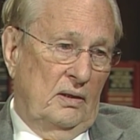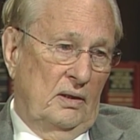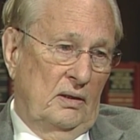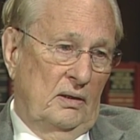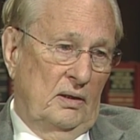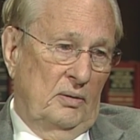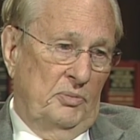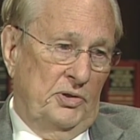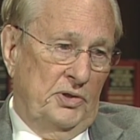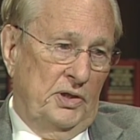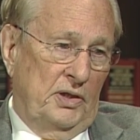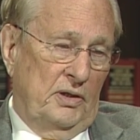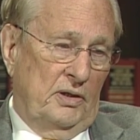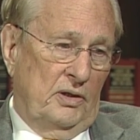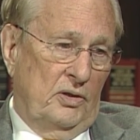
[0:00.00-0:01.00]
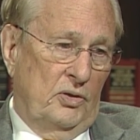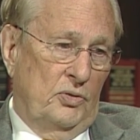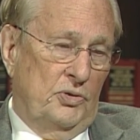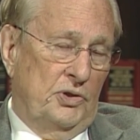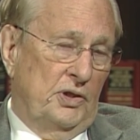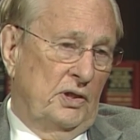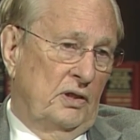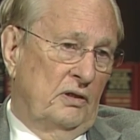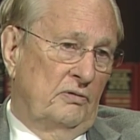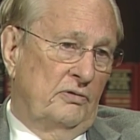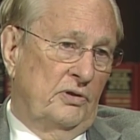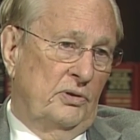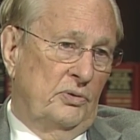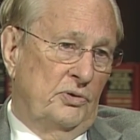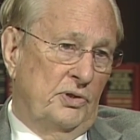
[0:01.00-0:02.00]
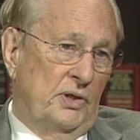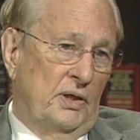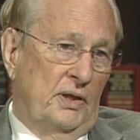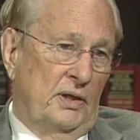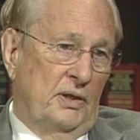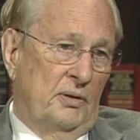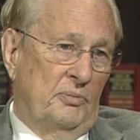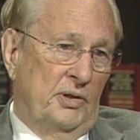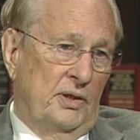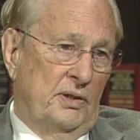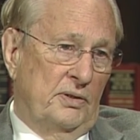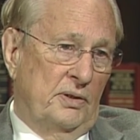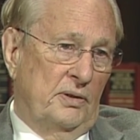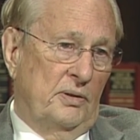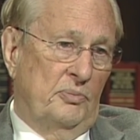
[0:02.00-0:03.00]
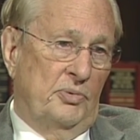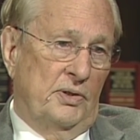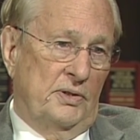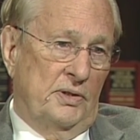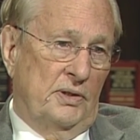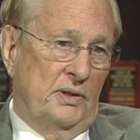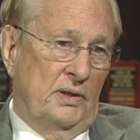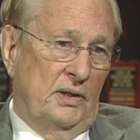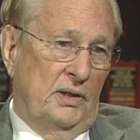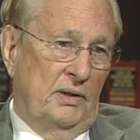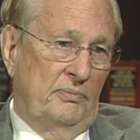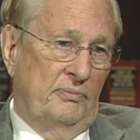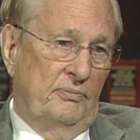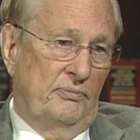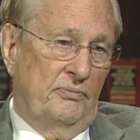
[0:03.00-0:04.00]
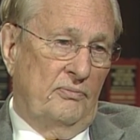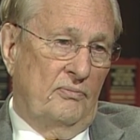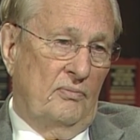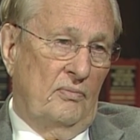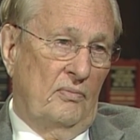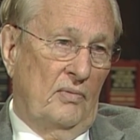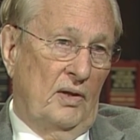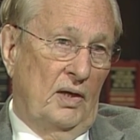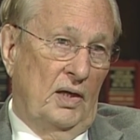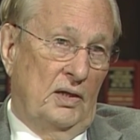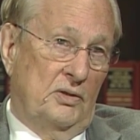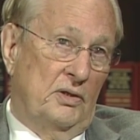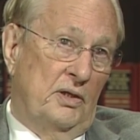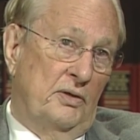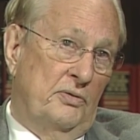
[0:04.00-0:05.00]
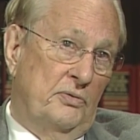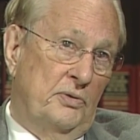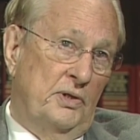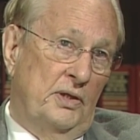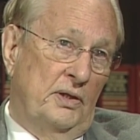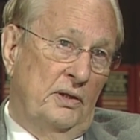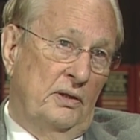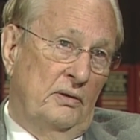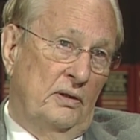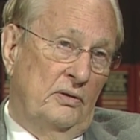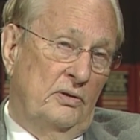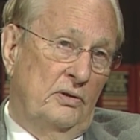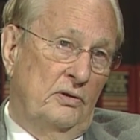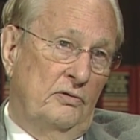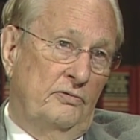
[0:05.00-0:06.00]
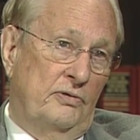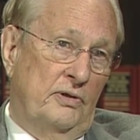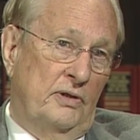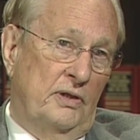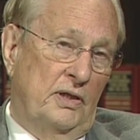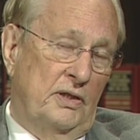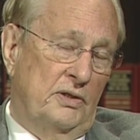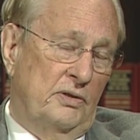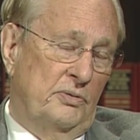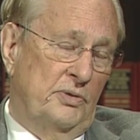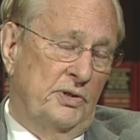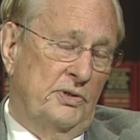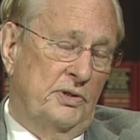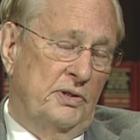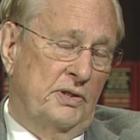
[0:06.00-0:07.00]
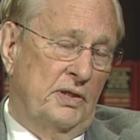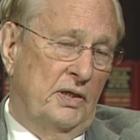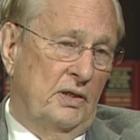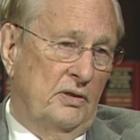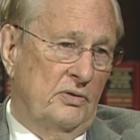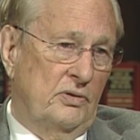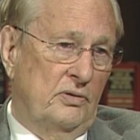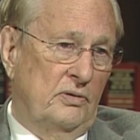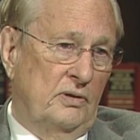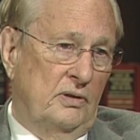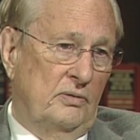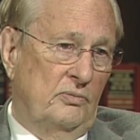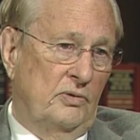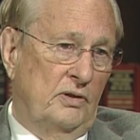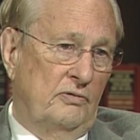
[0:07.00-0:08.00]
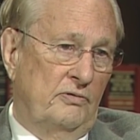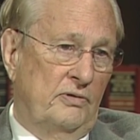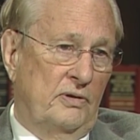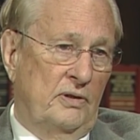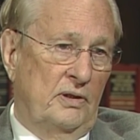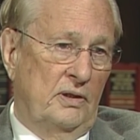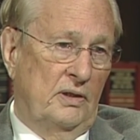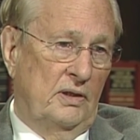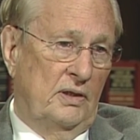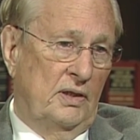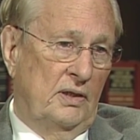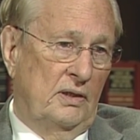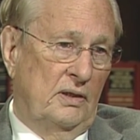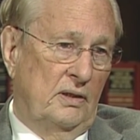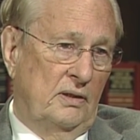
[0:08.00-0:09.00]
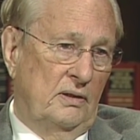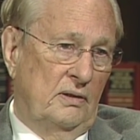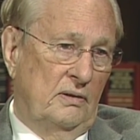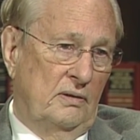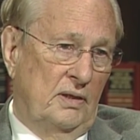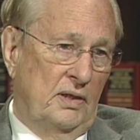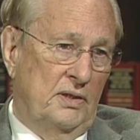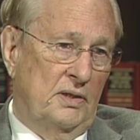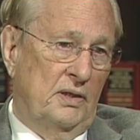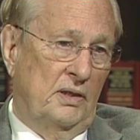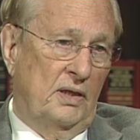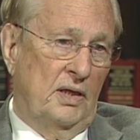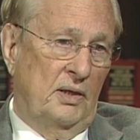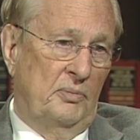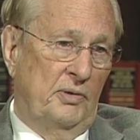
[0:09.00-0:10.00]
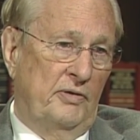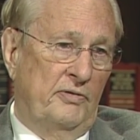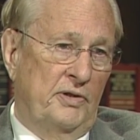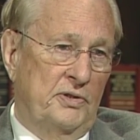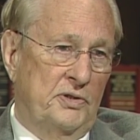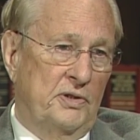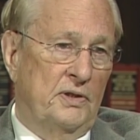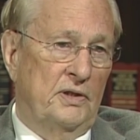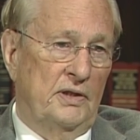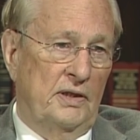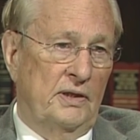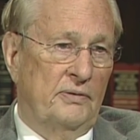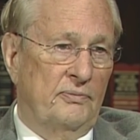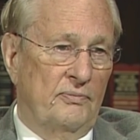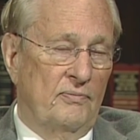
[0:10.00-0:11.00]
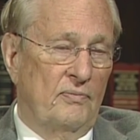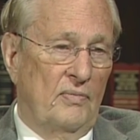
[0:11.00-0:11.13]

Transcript: I'm a chair and a co-chair of two study committees at the present time, actually three, uh, two for the National Research Council and one for the Na National Academy of Engineering.